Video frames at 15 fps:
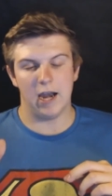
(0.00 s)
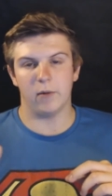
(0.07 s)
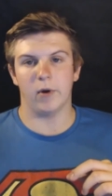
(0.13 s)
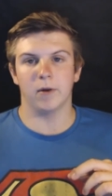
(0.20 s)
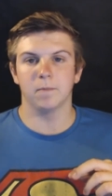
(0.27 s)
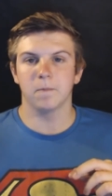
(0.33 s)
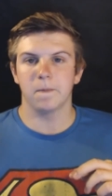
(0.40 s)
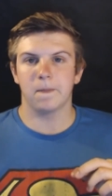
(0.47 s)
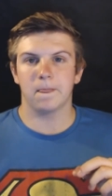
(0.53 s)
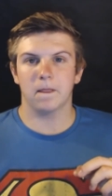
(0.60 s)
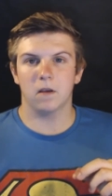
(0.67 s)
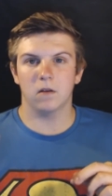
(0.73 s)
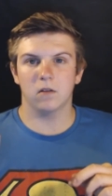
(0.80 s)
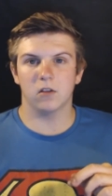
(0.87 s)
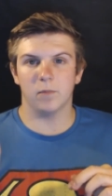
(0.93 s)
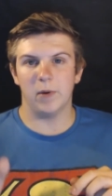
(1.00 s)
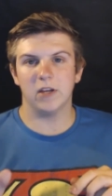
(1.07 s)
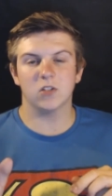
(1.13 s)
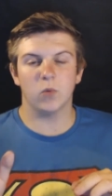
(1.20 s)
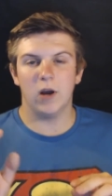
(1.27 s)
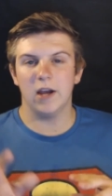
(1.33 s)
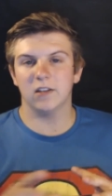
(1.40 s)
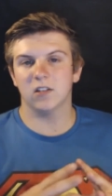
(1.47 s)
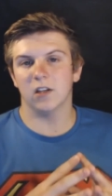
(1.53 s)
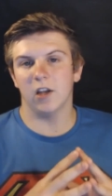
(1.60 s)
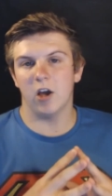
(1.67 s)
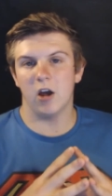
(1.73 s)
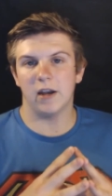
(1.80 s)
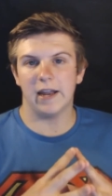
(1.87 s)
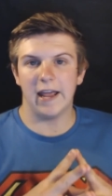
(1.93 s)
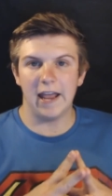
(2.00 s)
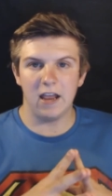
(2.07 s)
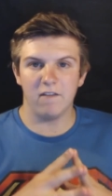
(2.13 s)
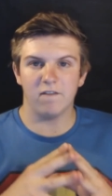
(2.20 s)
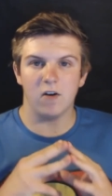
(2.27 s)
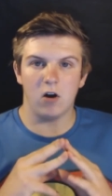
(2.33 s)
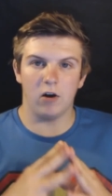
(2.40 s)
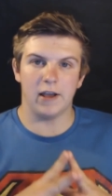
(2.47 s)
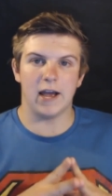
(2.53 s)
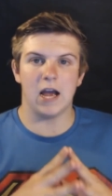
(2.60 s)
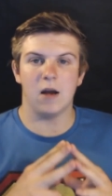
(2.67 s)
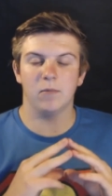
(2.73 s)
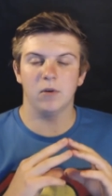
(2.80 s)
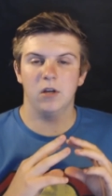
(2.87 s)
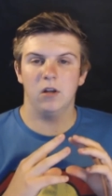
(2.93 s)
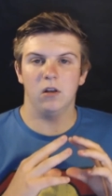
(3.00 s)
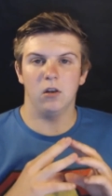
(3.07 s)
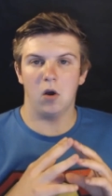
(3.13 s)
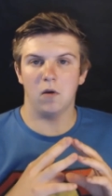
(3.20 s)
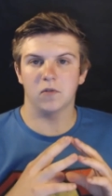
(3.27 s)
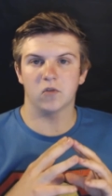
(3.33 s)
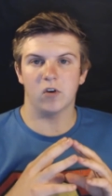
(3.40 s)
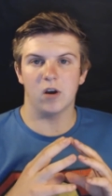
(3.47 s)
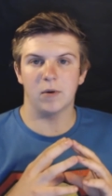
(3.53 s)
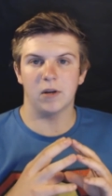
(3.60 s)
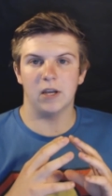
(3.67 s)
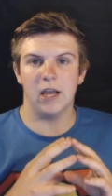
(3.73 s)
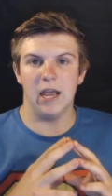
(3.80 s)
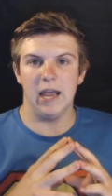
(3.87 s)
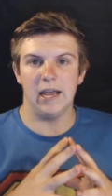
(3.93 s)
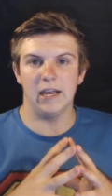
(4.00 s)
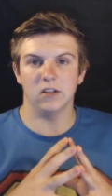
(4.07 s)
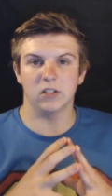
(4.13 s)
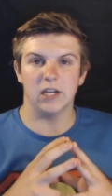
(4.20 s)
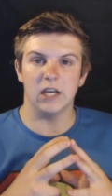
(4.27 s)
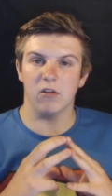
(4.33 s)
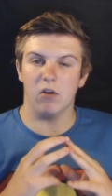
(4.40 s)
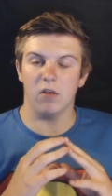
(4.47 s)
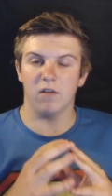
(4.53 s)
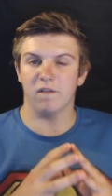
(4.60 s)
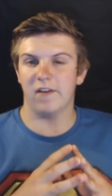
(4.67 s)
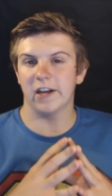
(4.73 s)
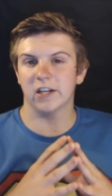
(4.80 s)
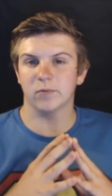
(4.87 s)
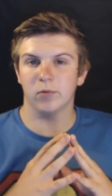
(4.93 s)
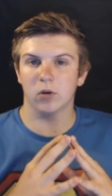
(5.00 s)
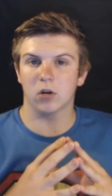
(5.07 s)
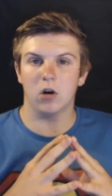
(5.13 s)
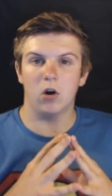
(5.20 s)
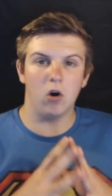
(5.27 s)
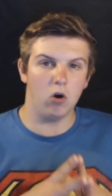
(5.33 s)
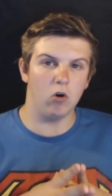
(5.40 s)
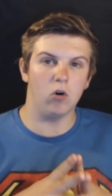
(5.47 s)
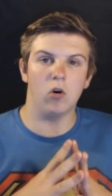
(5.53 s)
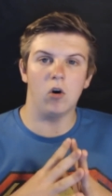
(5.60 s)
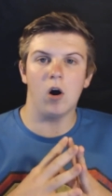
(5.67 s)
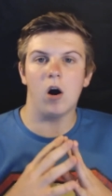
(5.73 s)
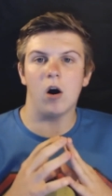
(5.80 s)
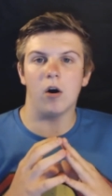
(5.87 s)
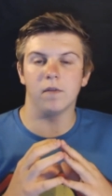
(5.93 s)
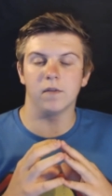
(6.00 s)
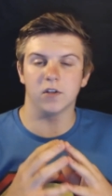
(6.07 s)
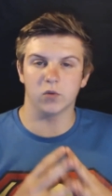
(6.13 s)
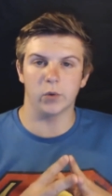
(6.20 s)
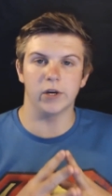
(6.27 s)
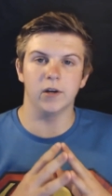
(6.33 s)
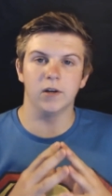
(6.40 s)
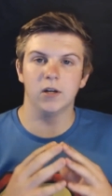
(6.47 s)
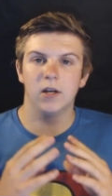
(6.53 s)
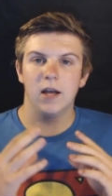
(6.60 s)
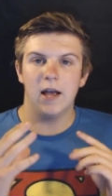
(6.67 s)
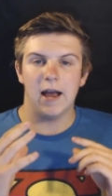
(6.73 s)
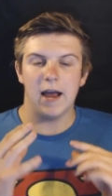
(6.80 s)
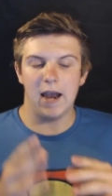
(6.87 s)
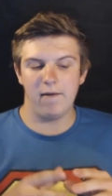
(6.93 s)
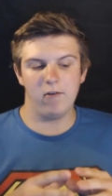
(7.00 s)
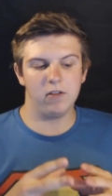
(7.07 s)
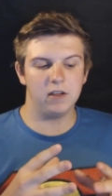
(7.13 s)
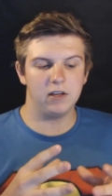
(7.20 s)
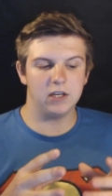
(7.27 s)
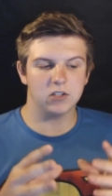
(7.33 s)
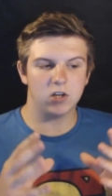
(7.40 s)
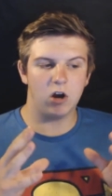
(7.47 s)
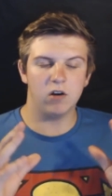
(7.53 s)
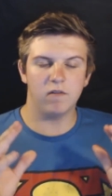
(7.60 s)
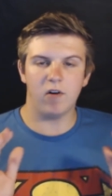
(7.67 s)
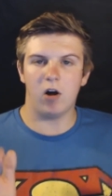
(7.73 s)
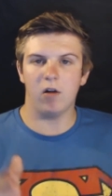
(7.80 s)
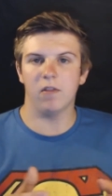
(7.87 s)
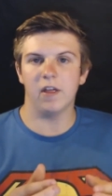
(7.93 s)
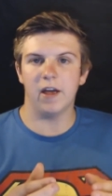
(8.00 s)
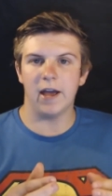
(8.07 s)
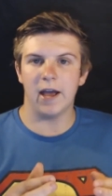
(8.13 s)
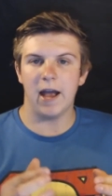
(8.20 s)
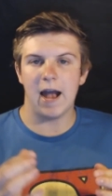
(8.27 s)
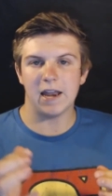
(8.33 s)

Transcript: Anyway, the best way to learn if I am live streaming is either on the Facebook or on the Twitter. Everything is kind of on there,